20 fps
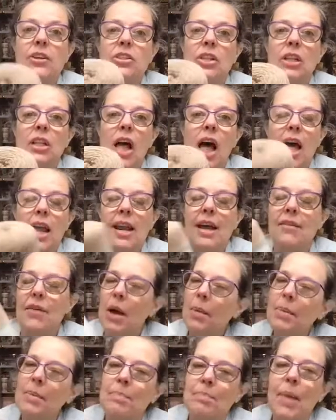There's a lot of it. i
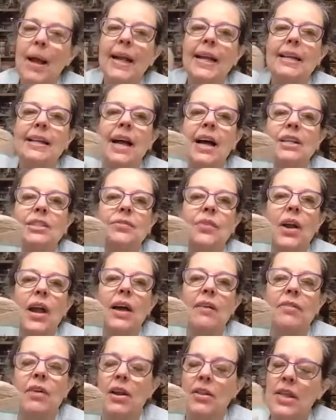will be making dolls
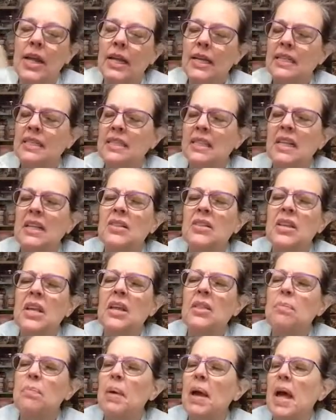forever, and I can sell them the
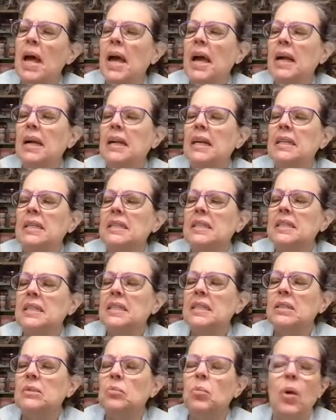other pack because
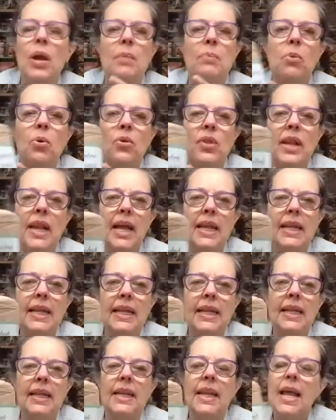this is way more than I mm-hmm.
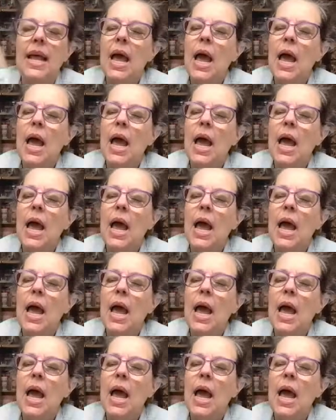needed.